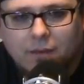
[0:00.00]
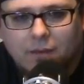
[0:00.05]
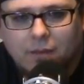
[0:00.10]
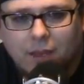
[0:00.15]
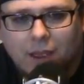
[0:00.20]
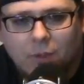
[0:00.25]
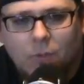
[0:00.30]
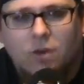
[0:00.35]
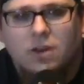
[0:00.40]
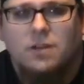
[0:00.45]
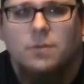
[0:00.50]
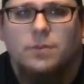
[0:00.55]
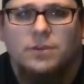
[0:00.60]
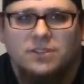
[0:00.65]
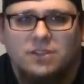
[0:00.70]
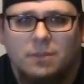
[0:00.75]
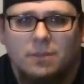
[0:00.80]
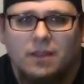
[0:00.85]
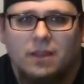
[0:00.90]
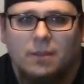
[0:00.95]
I wanted to put
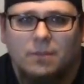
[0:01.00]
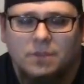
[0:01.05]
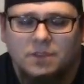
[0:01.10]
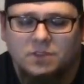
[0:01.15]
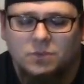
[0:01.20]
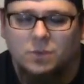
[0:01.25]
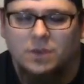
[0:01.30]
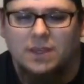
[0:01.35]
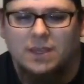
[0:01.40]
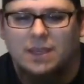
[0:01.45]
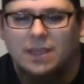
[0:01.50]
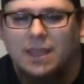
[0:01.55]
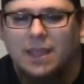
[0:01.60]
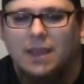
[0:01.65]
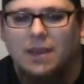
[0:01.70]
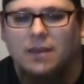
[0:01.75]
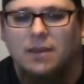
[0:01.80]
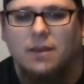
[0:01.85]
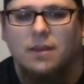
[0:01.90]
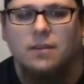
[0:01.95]
something up this week.
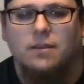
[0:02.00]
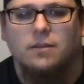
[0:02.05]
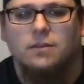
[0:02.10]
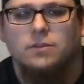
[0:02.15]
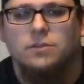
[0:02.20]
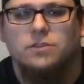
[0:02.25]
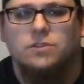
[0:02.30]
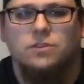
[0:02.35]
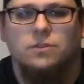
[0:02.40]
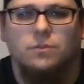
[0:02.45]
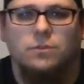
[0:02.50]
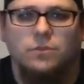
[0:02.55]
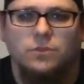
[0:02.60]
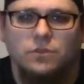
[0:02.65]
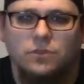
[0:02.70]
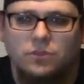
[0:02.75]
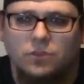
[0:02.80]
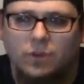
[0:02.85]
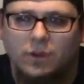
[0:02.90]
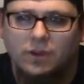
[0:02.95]
And
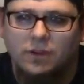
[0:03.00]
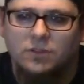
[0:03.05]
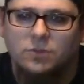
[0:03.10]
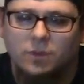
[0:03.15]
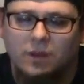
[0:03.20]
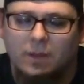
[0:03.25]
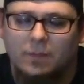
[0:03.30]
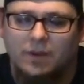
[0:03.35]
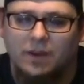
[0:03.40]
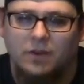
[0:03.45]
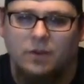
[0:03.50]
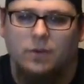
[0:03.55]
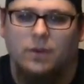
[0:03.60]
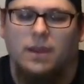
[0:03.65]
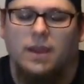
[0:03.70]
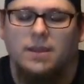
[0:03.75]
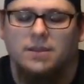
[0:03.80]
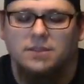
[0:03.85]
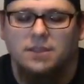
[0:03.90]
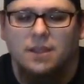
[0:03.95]
so here's what I'm going to do,
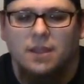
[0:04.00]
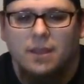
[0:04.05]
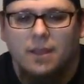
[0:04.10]
guys.